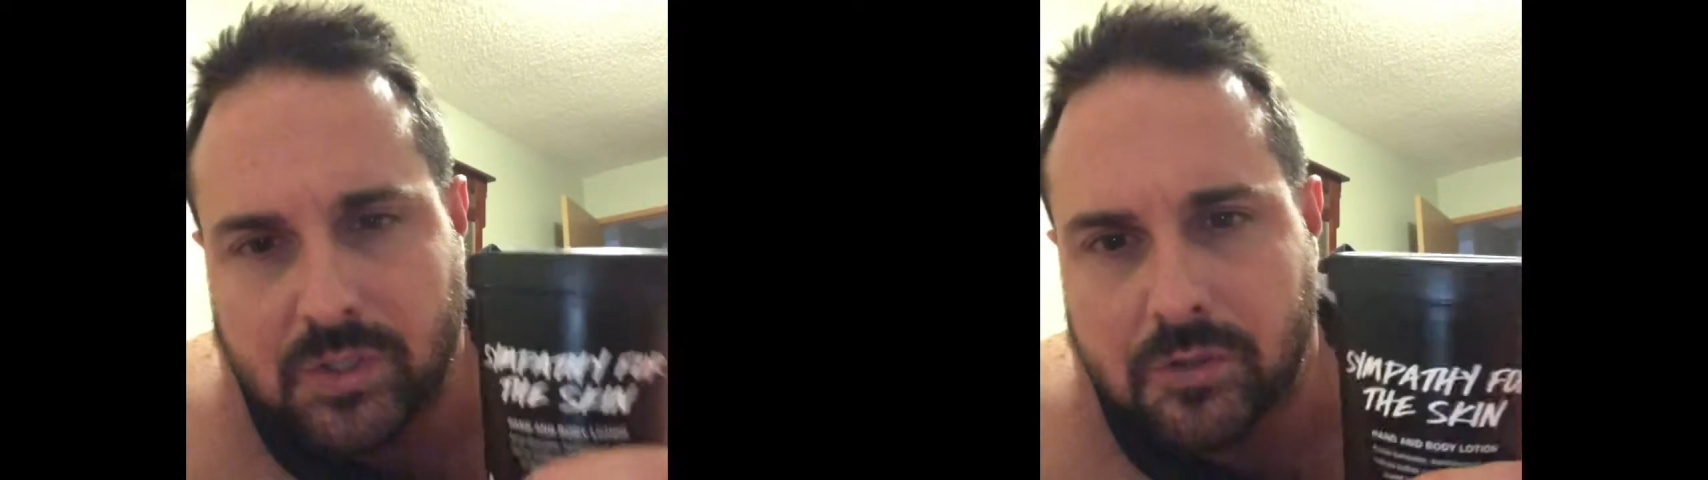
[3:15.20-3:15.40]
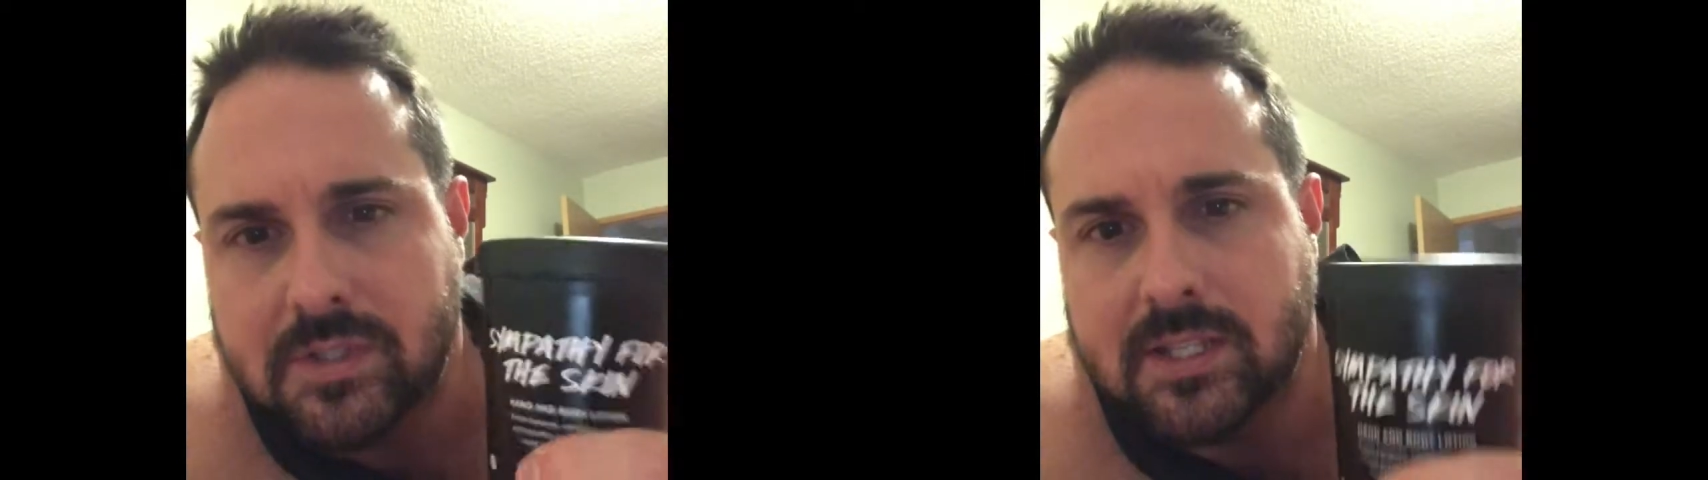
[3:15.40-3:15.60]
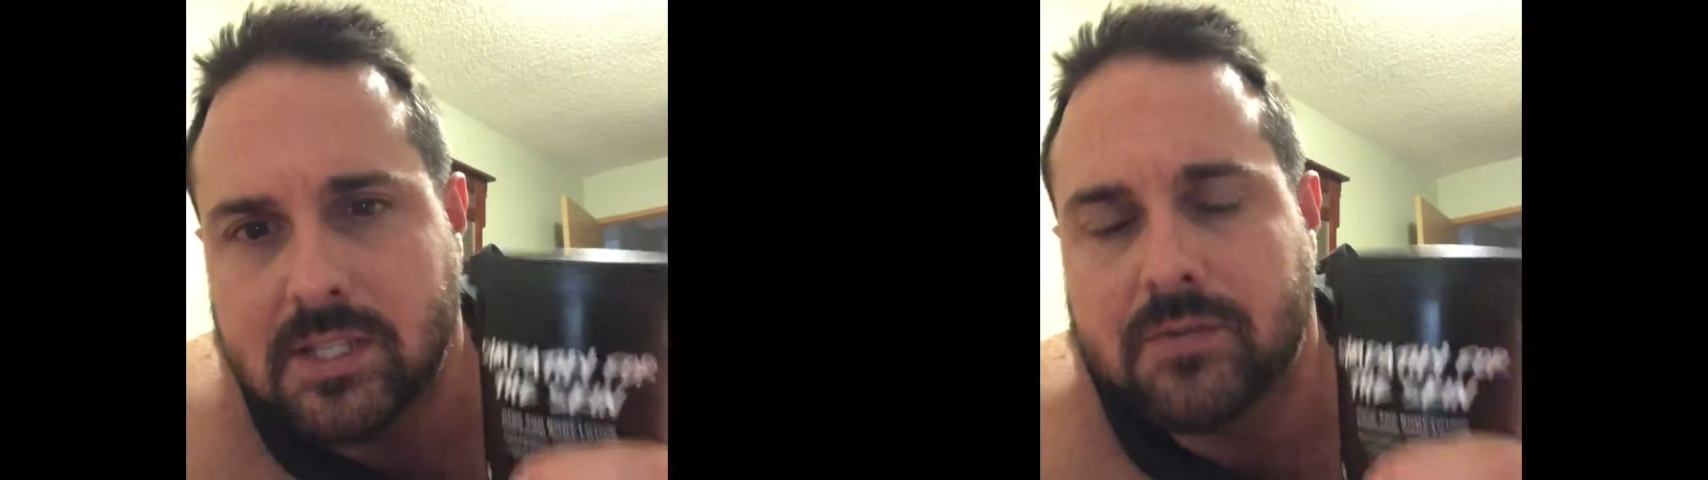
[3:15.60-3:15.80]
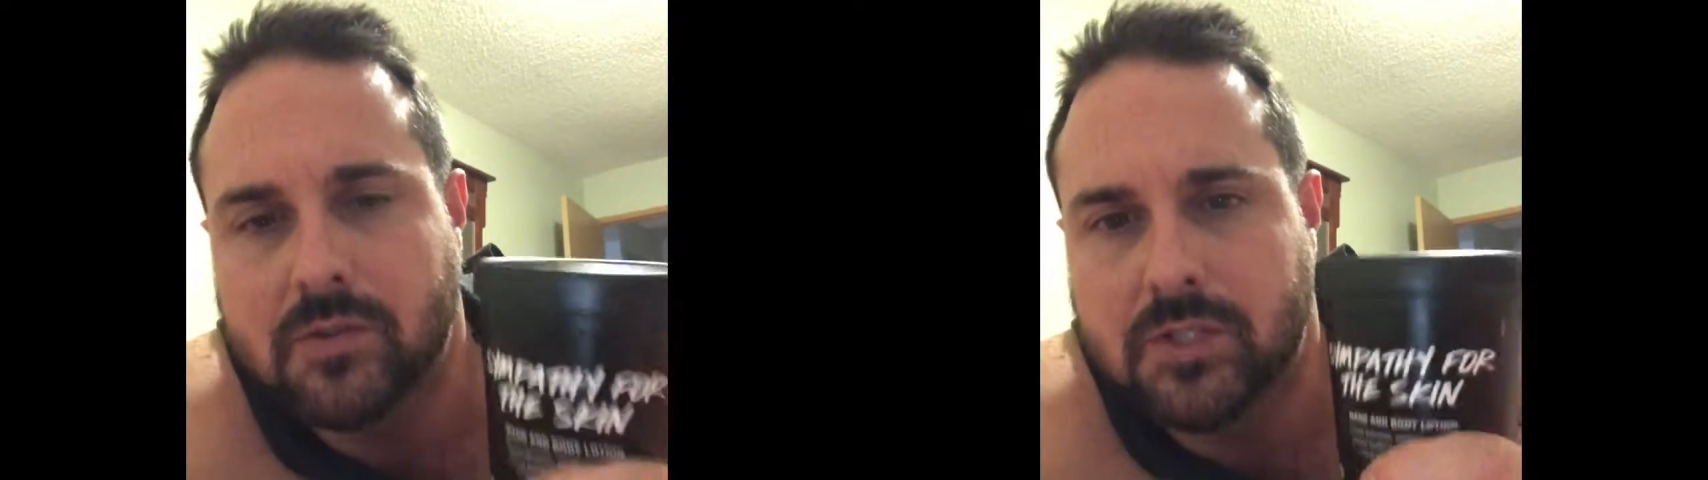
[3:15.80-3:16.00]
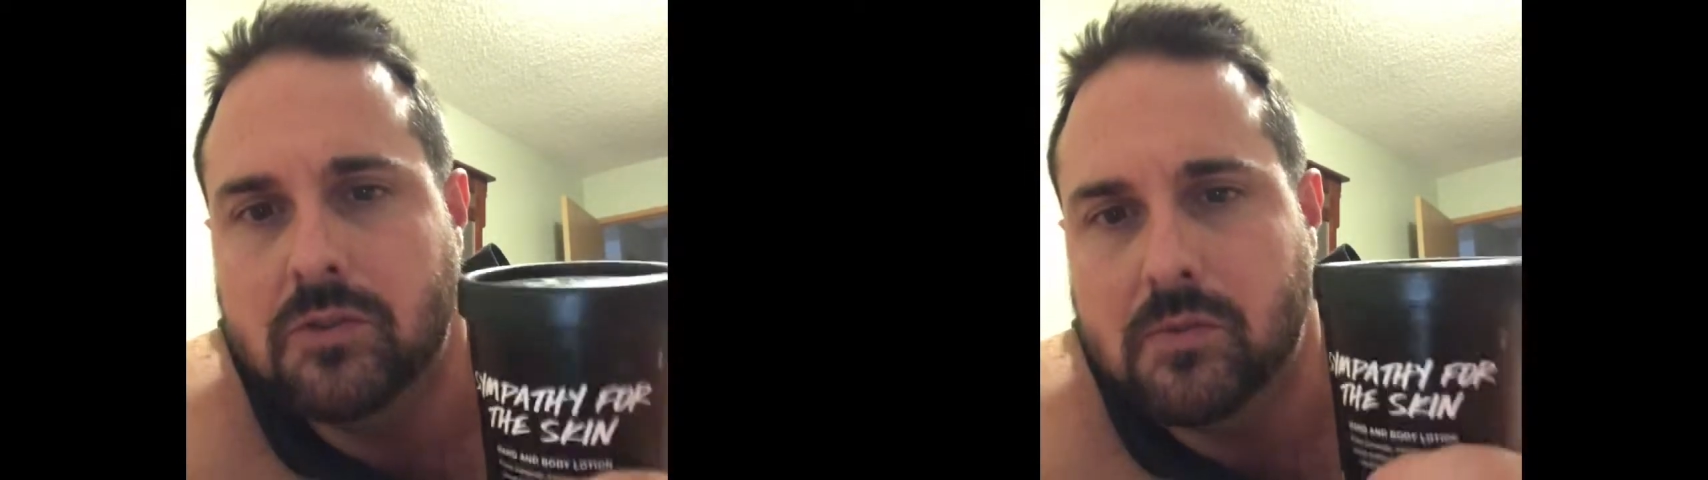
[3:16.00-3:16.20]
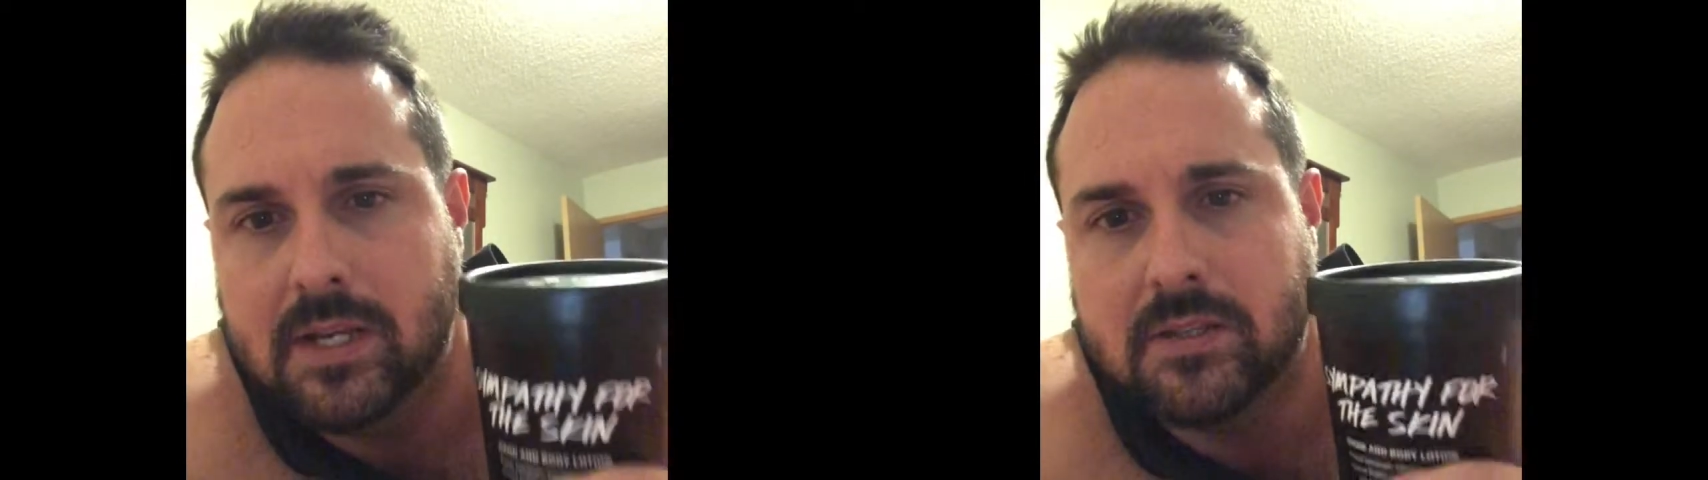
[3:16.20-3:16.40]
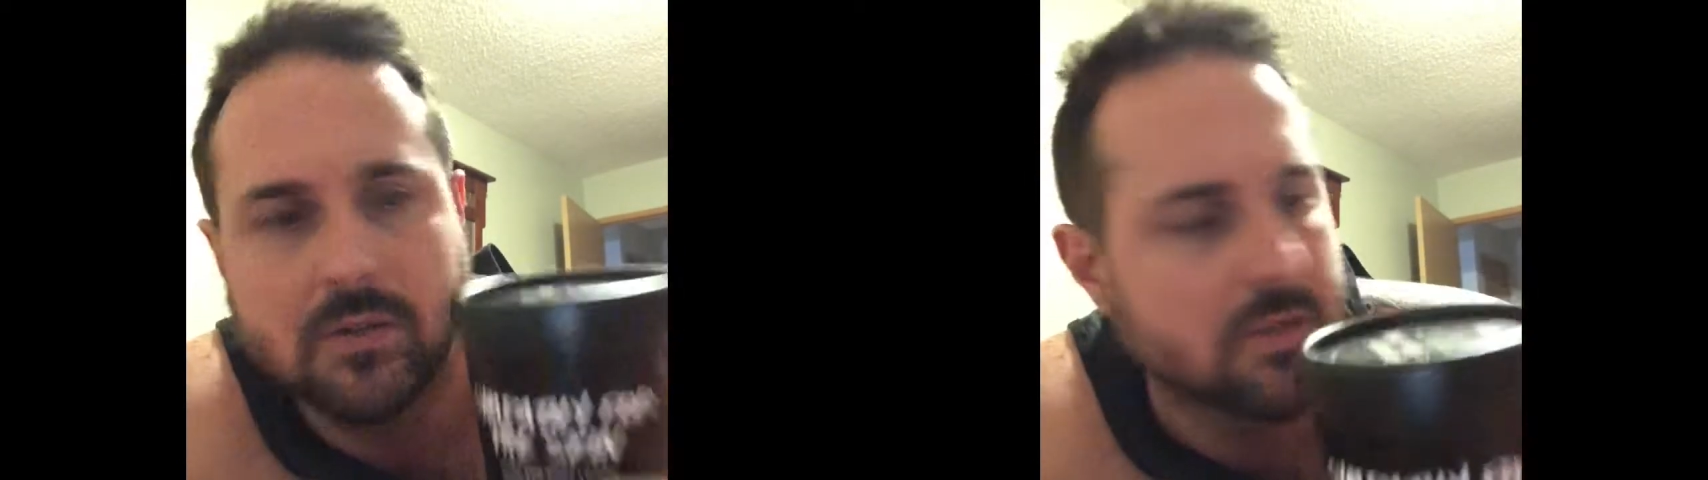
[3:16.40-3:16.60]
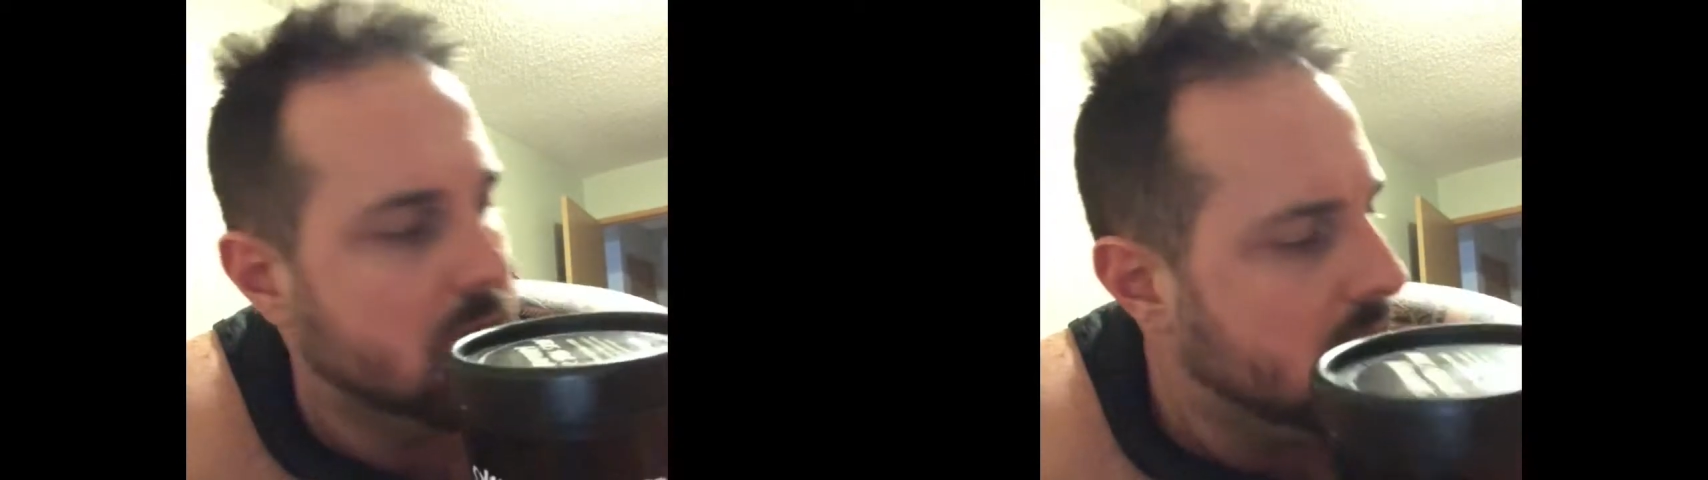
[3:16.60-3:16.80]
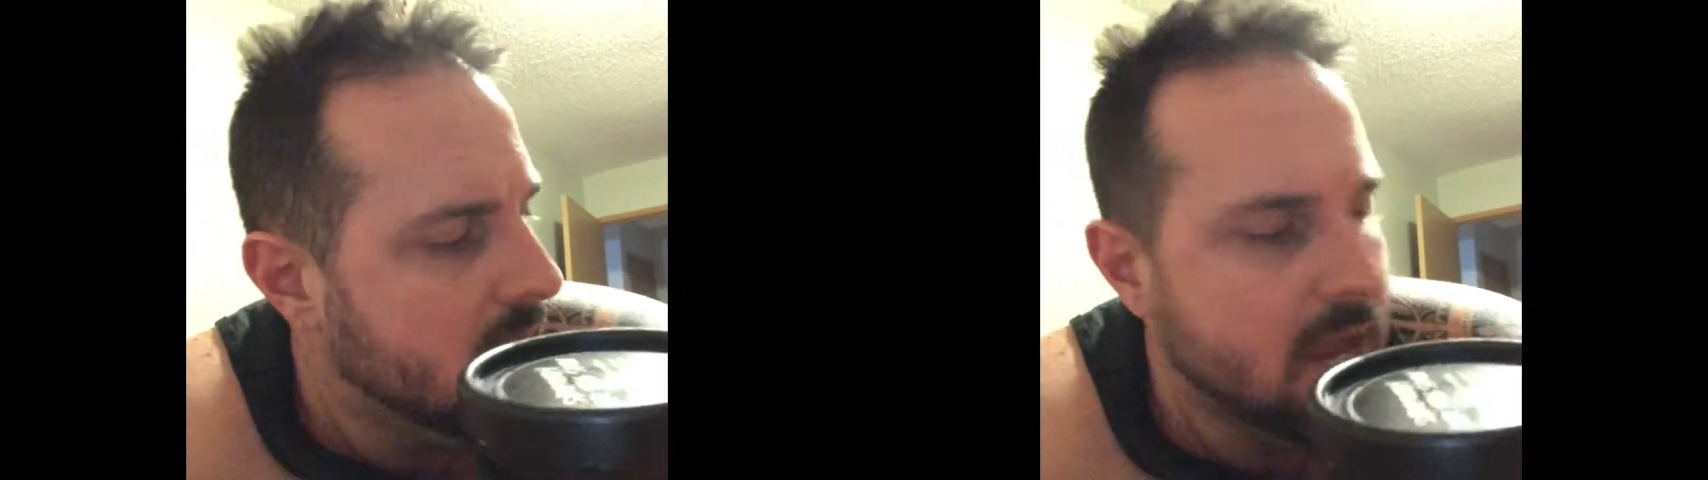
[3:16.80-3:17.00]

using this for 2 weeks or so,